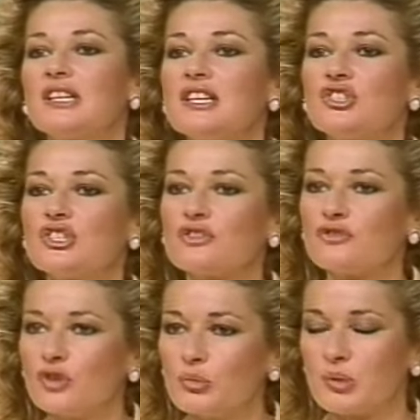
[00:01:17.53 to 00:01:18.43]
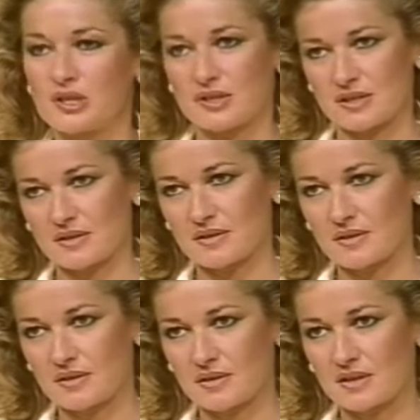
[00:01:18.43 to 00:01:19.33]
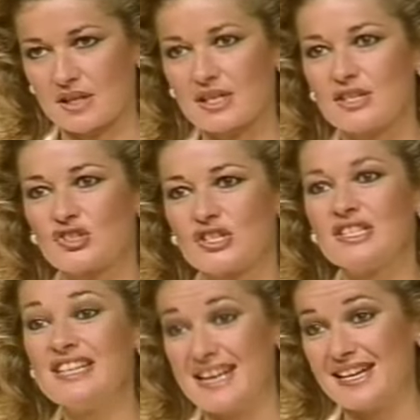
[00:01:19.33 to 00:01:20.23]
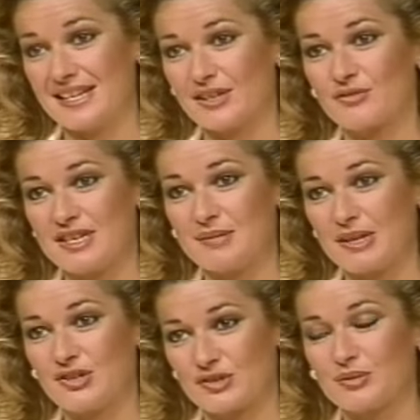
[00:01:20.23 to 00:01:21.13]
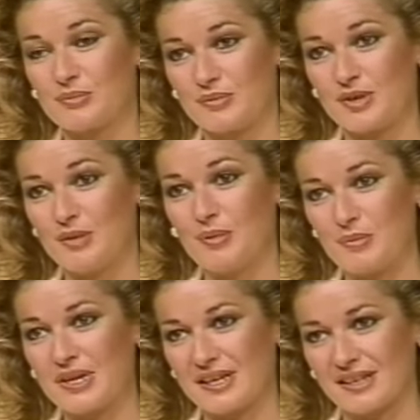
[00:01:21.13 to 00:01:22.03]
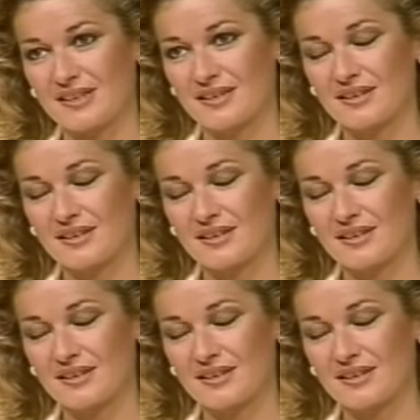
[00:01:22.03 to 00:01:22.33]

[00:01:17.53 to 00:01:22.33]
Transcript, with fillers: but at Constantly. least she's a full person. At least she's nearly a three-dimensional human being.